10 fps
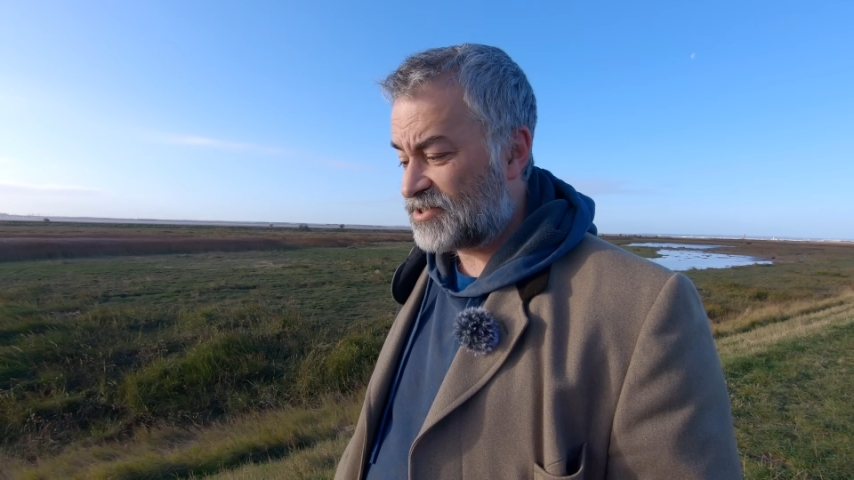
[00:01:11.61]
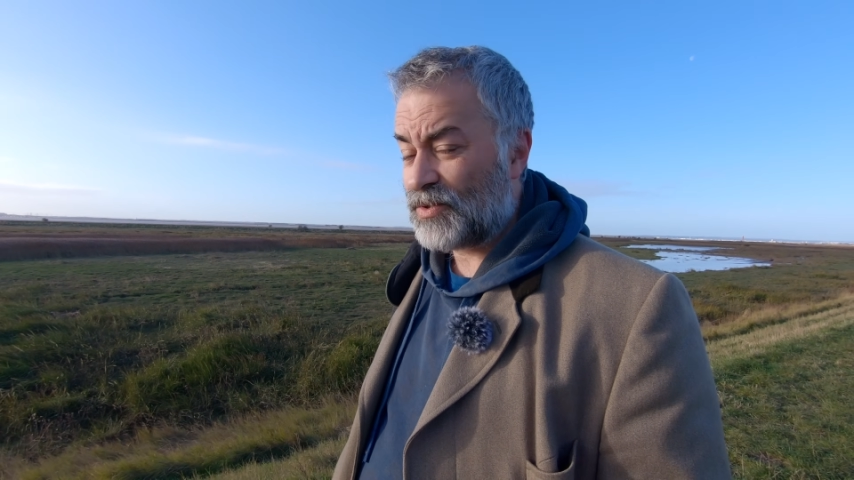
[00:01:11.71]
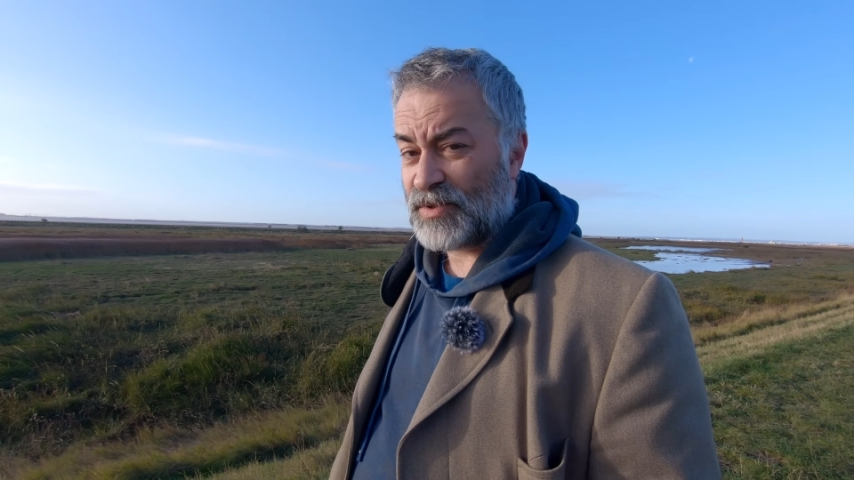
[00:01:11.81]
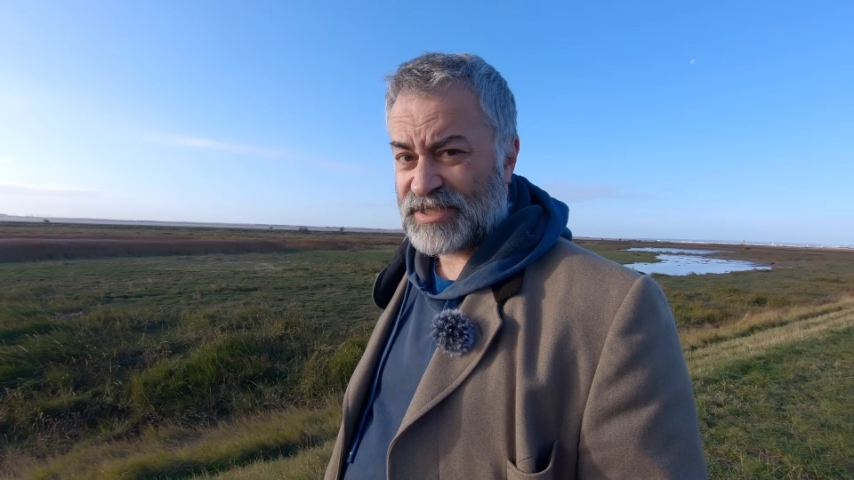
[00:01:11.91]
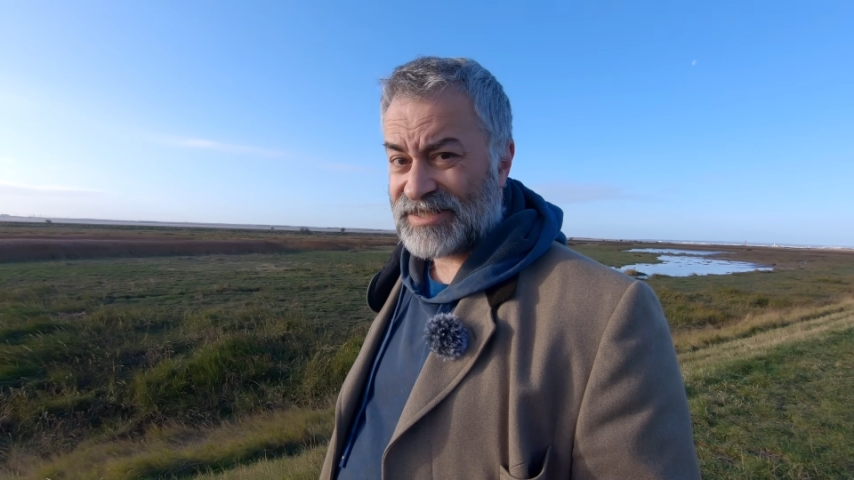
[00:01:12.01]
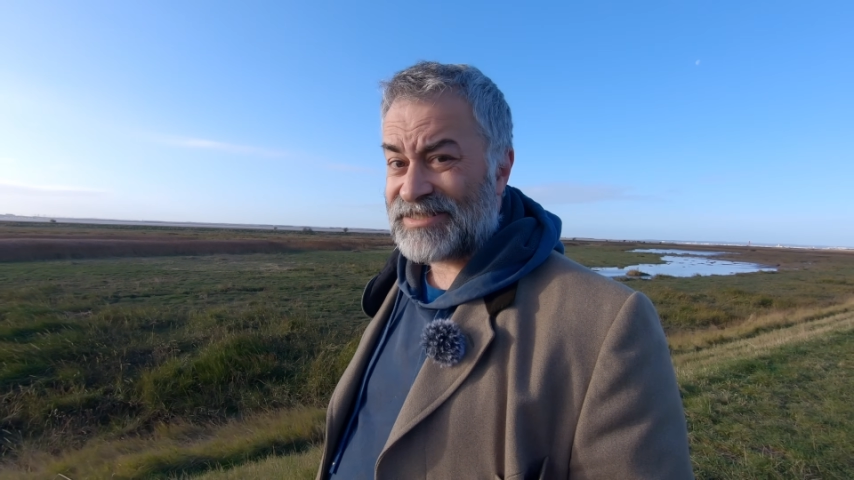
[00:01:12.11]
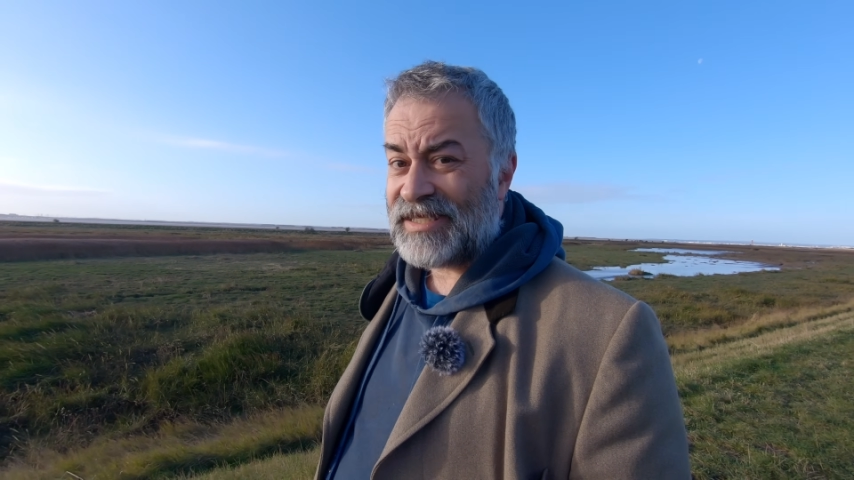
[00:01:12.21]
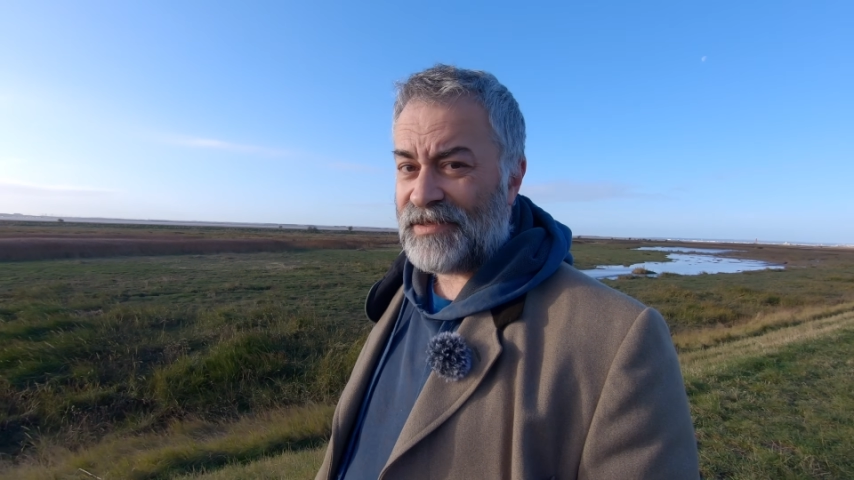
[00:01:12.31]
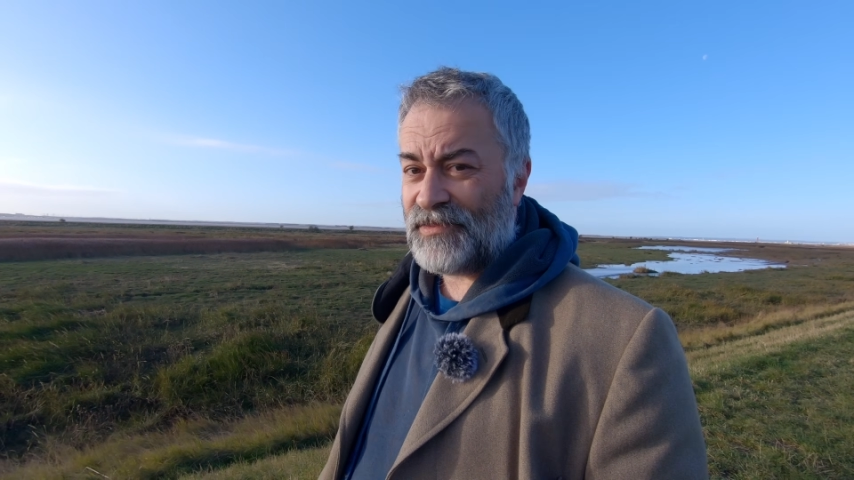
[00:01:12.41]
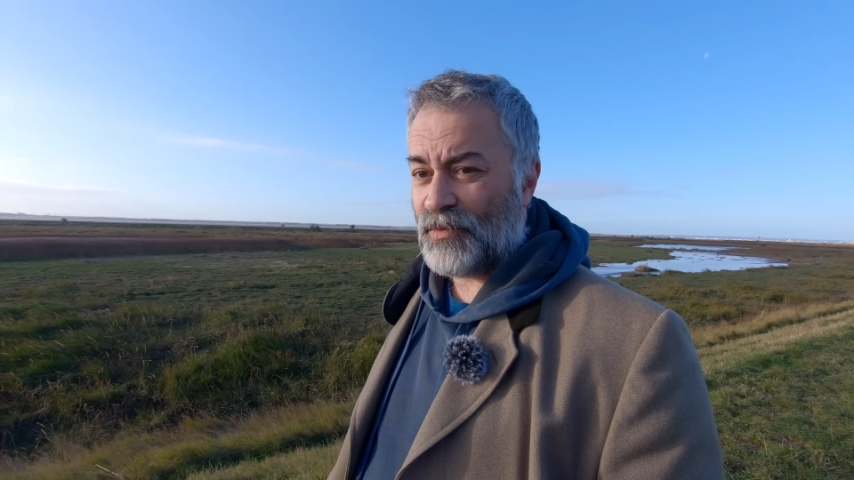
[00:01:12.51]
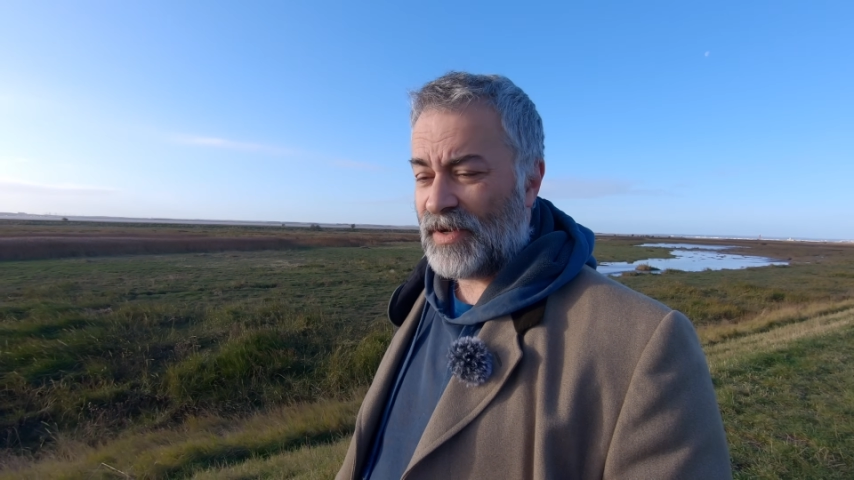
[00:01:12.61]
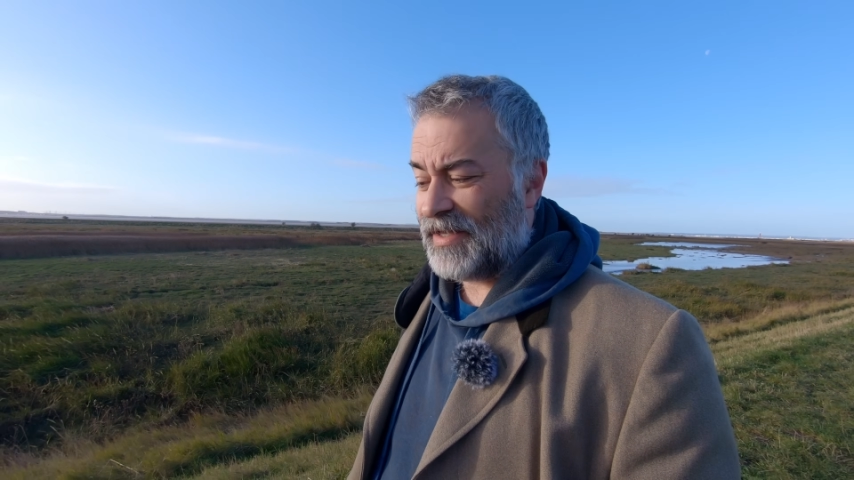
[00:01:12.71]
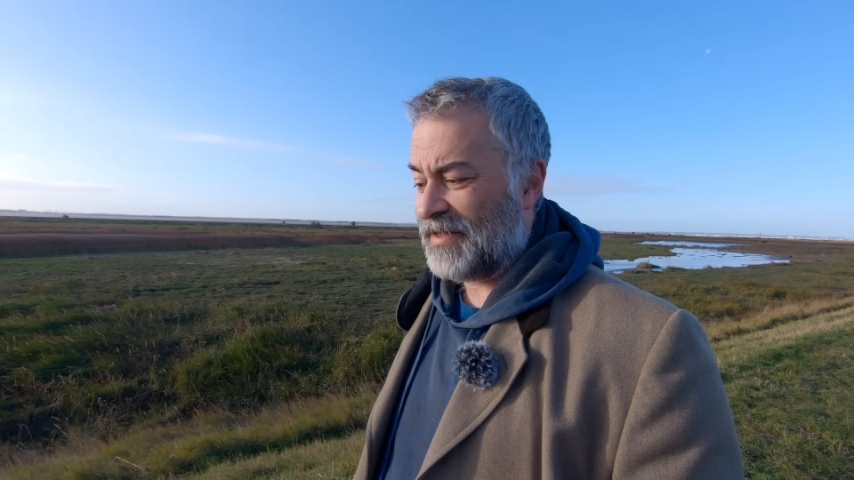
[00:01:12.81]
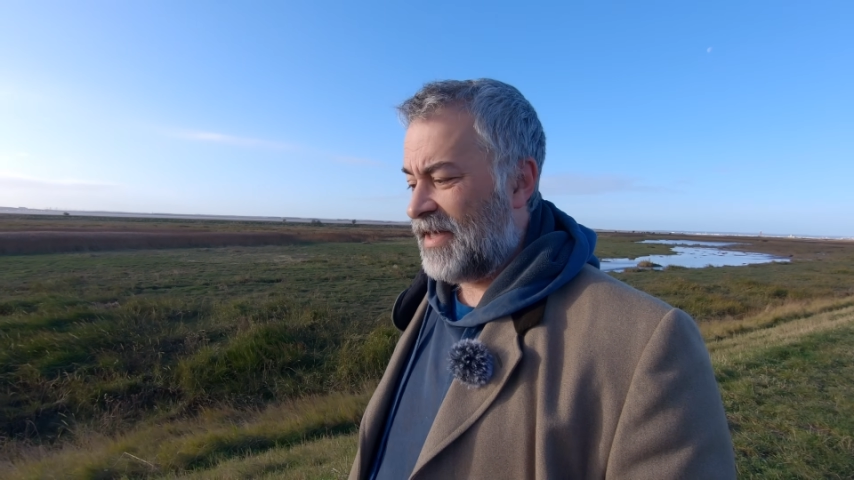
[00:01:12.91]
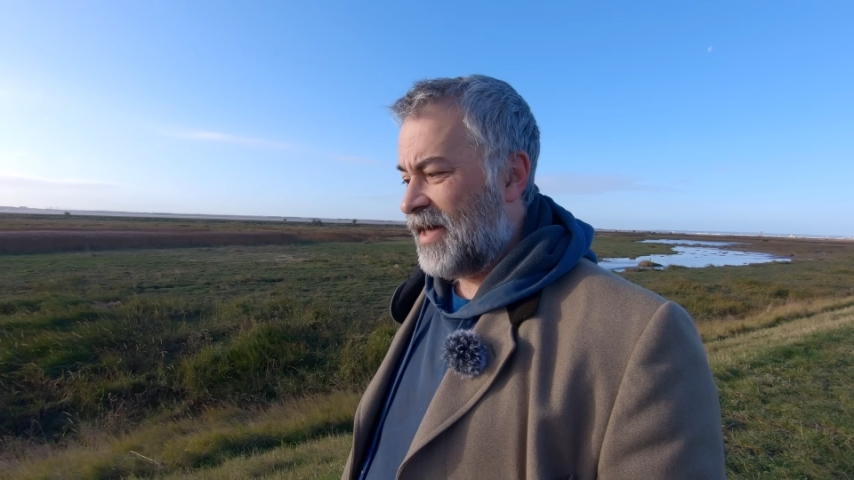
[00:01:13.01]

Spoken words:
there was a sea in the way,